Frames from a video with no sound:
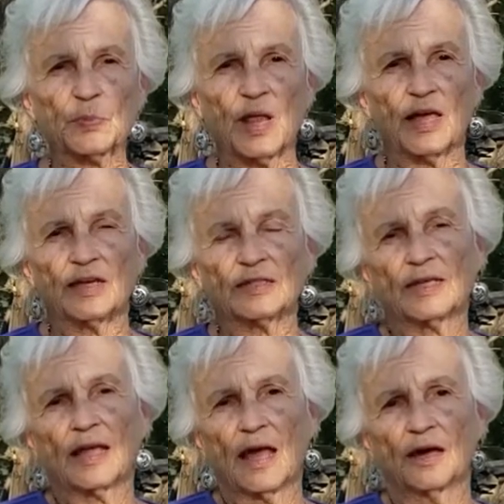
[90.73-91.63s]
place
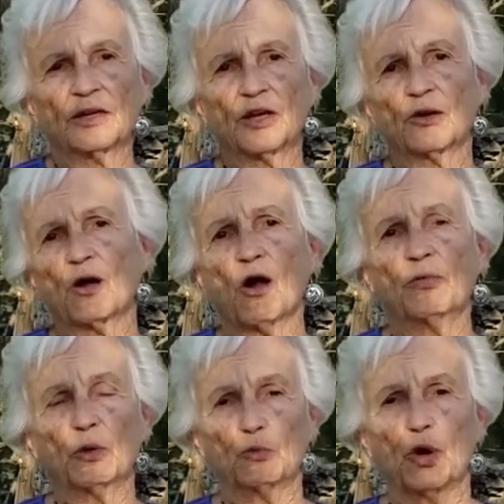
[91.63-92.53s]
out here on
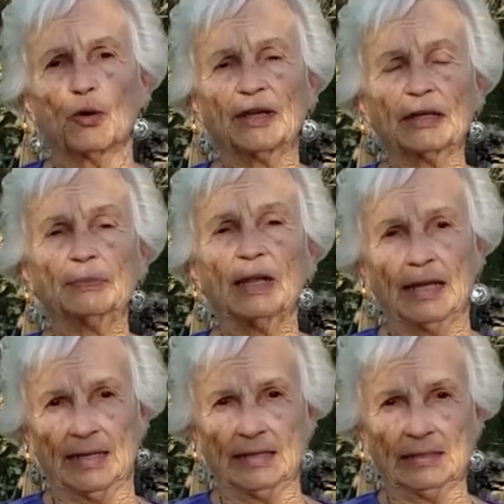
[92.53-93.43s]
the rolling
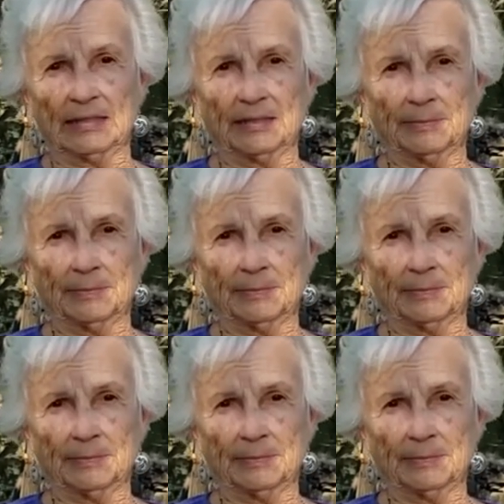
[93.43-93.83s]
plains.